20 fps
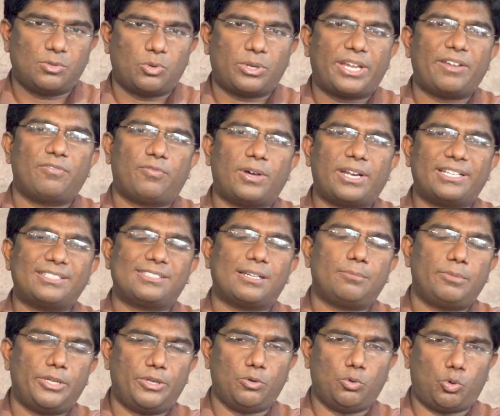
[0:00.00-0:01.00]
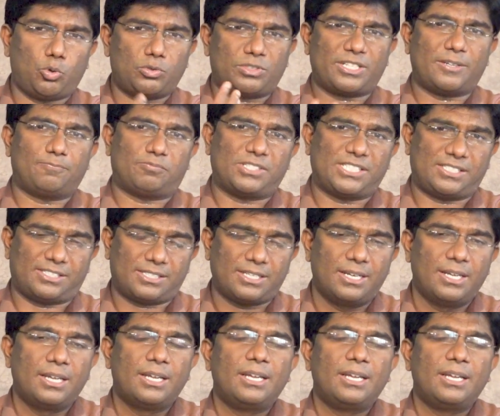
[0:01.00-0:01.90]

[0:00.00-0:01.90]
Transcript: Okay, for example, urosepsis,